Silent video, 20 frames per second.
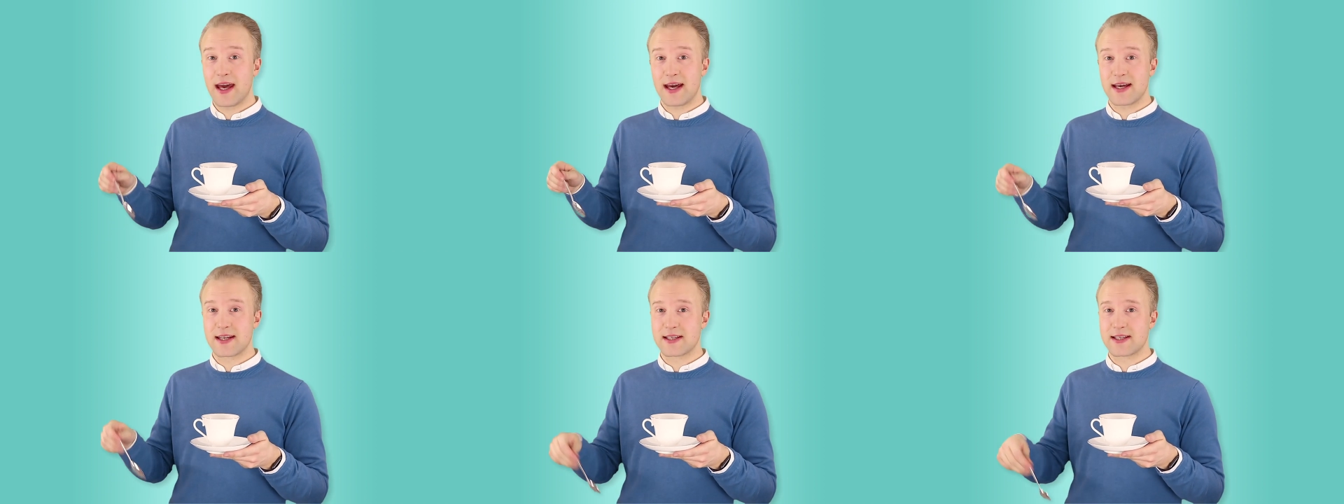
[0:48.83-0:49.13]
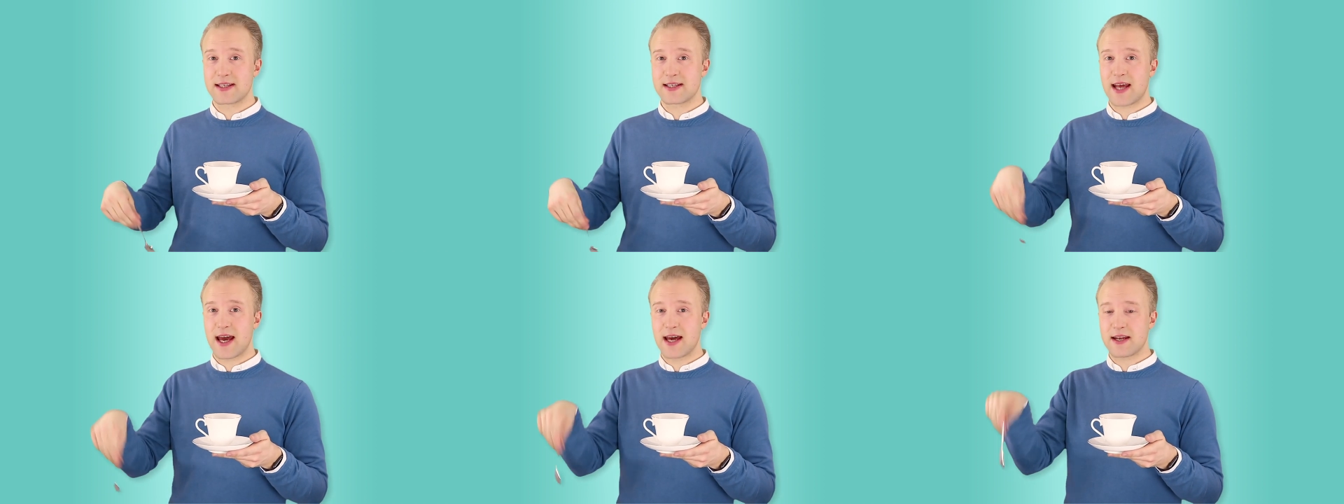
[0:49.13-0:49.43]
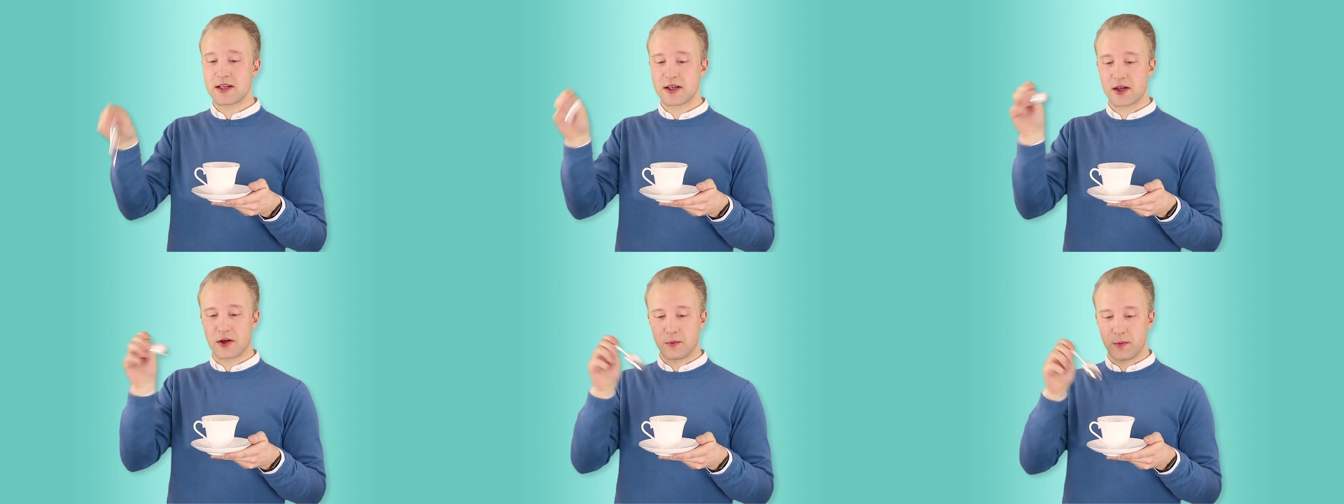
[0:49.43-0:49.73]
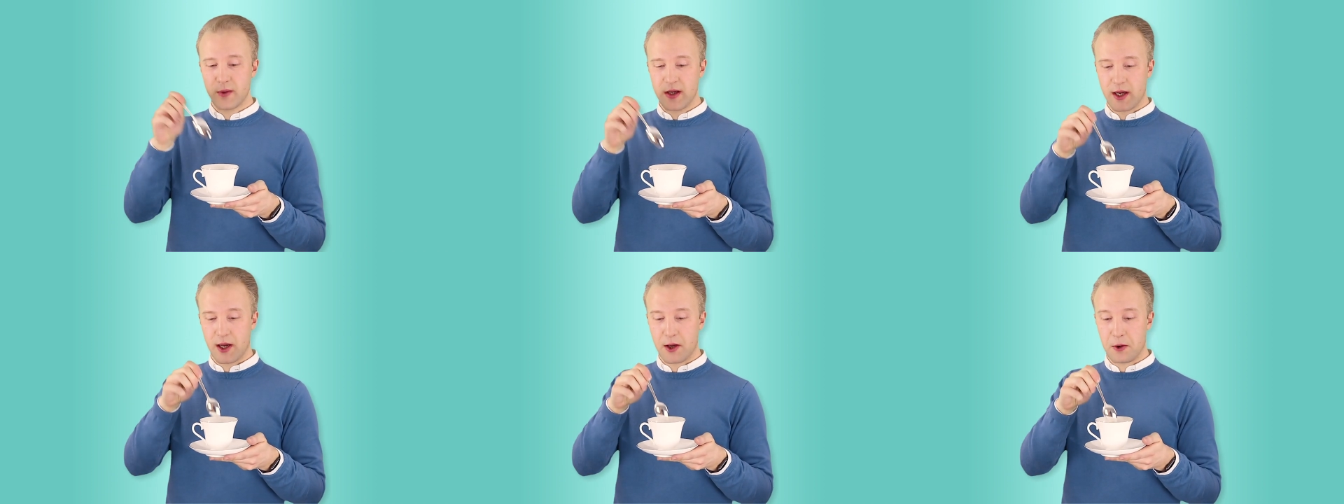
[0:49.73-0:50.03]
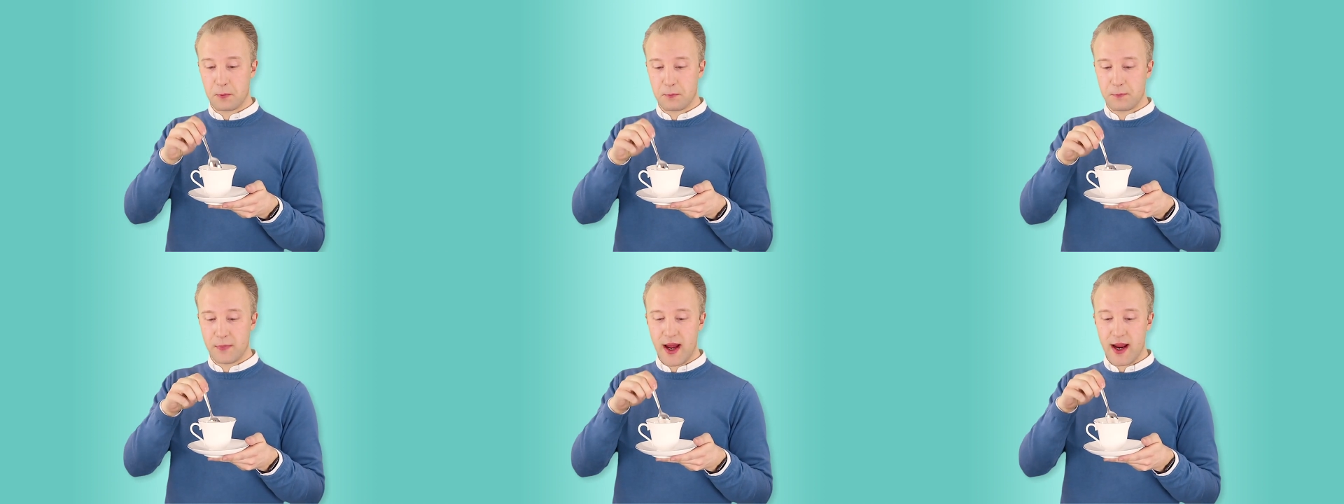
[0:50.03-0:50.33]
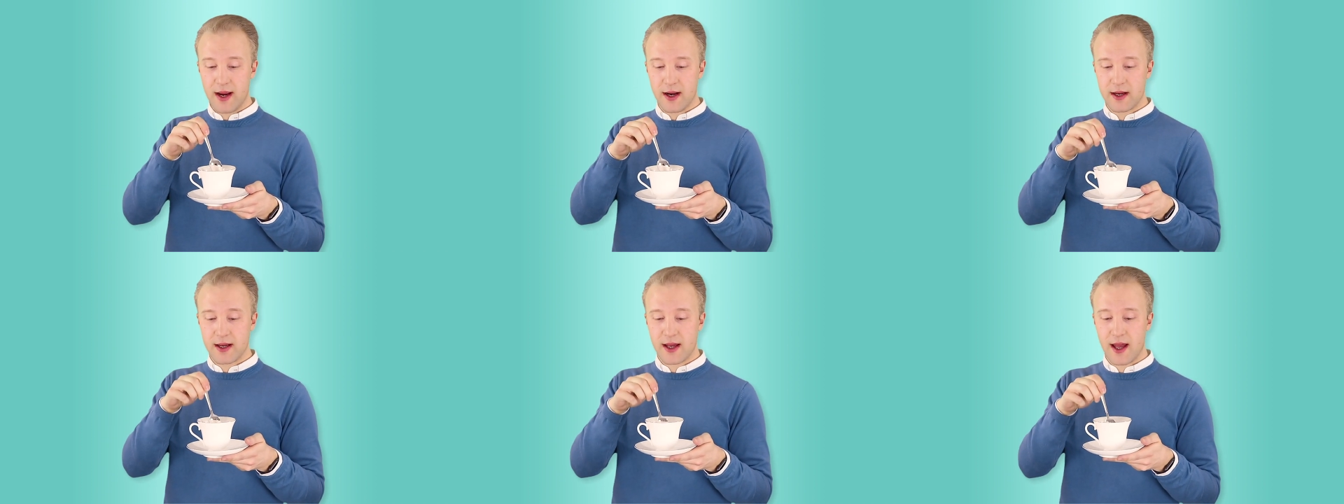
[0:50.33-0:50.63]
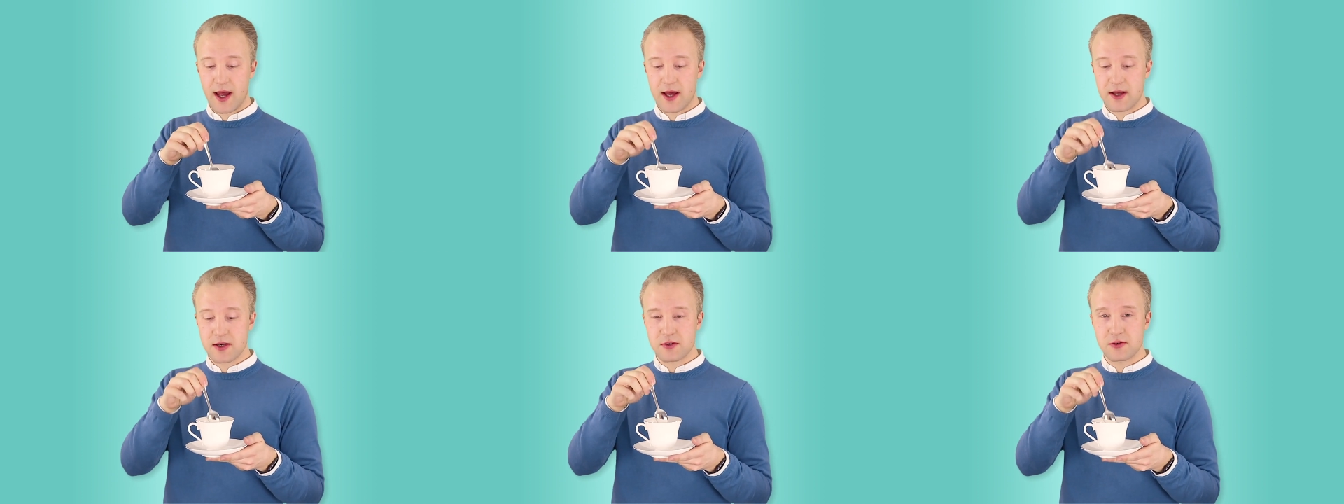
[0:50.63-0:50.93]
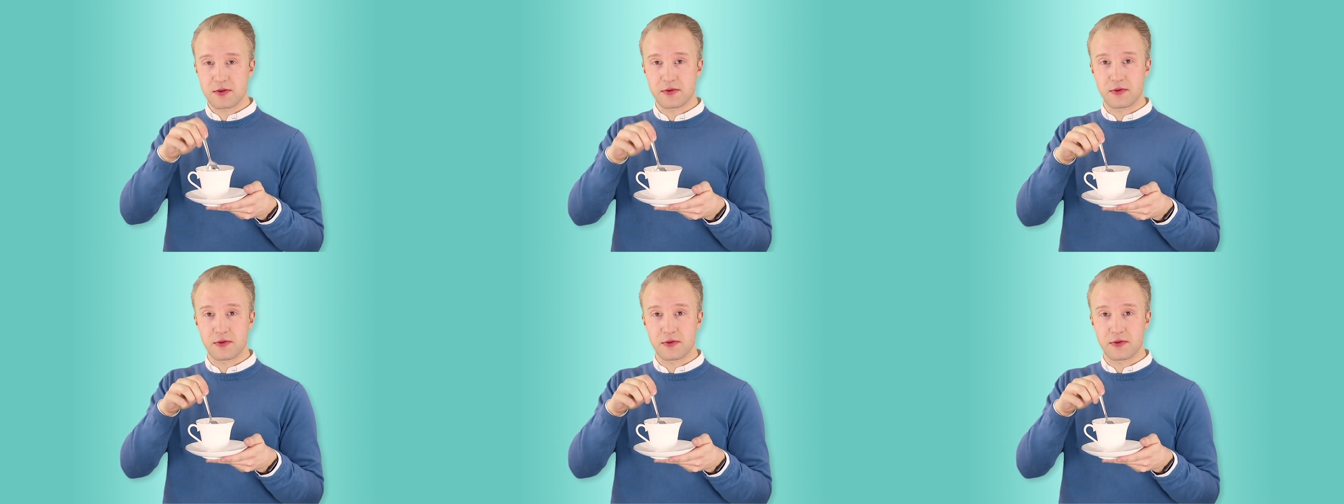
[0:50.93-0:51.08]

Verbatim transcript: Instead, we go back and